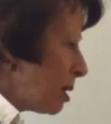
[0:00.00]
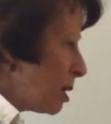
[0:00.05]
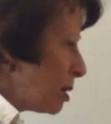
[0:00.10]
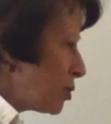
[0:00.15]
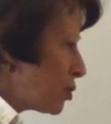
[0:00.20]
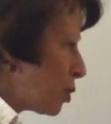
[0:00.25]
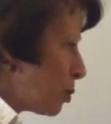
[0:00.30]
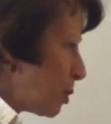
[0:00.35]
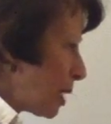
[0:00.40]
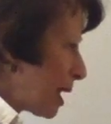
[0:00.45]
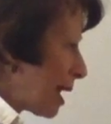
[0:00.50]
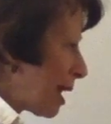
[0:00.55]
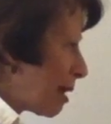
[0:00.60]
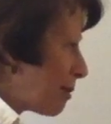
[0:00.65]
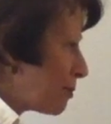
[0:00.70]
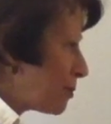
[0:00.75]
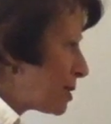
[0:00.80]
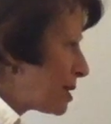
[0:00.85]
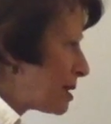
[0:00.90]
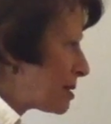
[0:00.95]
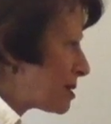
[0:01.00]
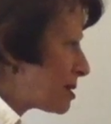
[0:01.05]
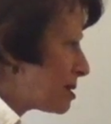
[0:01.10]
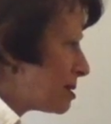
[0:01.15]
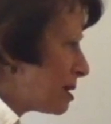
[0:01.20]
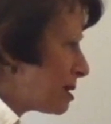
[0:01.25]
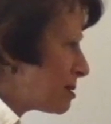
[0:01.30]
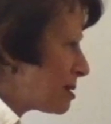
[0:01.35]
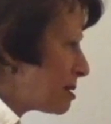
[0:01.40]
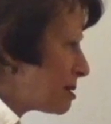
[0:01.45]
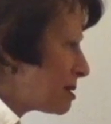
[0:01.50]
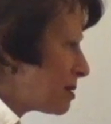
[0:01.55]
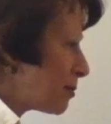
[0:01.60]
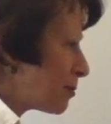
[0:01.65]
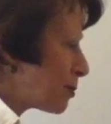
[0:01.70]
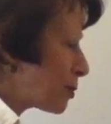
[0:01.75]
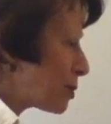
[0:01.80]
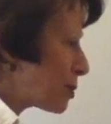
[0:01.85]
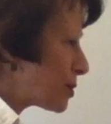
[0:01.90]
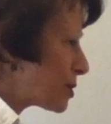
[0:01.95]
so we have this. This is the
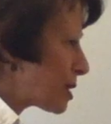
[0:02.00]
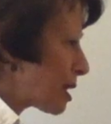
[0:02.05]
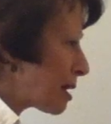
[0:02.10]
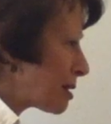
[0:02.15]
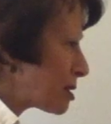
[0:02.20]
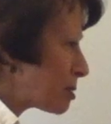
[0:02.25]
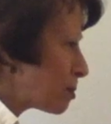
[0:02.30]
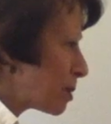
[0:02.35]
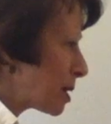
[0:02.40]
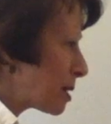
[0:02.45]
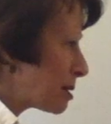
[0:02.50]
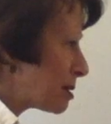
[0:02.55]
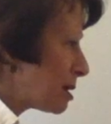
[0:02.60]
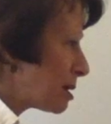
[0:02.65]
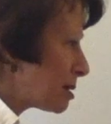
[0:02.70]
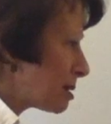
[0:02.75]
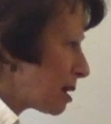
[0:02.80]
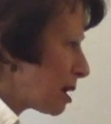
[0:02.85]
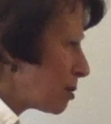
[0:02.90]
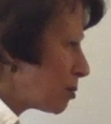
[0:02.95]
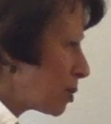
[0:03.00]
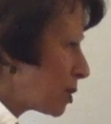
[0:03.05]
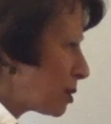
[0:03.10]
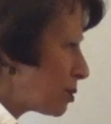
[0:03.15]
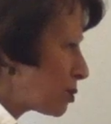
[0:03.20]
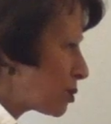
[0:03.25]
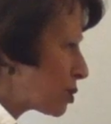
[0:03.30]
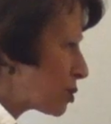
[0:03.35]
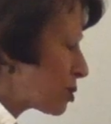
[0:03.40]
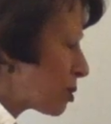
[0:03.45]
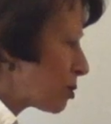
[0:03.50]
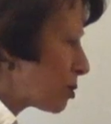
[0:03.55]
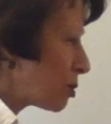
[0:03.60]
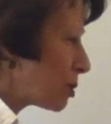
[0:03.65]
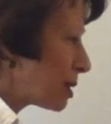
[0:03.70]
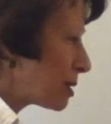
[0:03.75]
first aspect that I wanted to show.